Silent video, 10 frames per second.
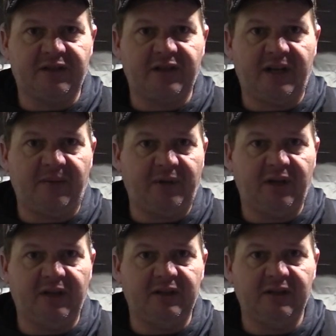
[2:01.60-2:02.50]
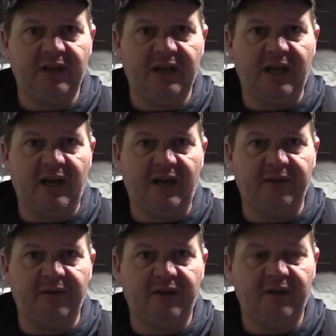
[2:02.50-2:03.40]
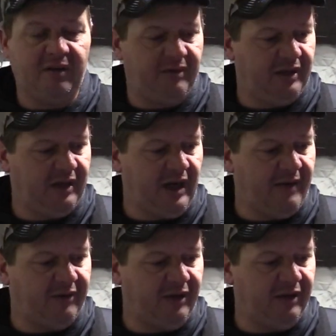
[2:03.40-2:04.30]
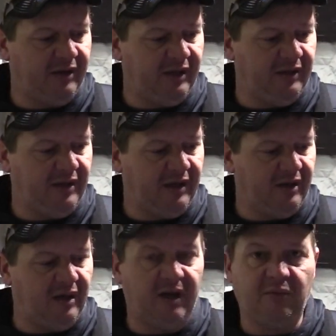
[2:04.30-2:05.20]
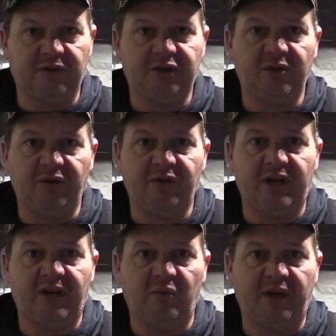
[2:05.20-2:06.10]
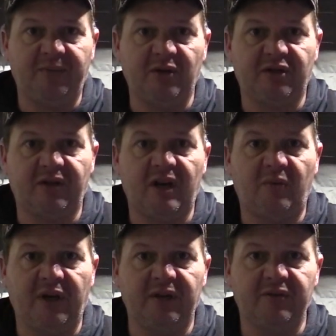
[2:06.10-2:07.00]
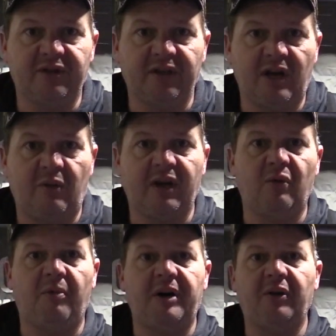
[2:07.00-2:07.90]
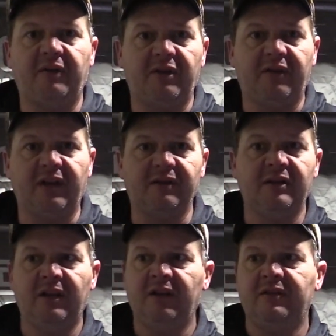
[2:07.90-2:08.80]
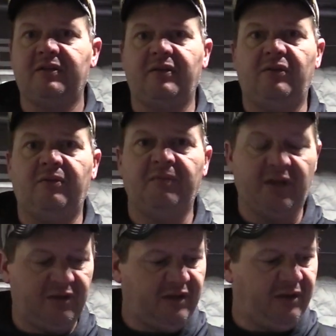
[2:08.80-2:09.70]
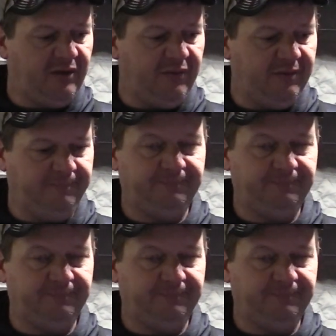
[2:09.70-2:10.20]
set up here and get after it, and then I will show you kind of when I'm using it, how I use it, and how I go about everything. So stay tuned.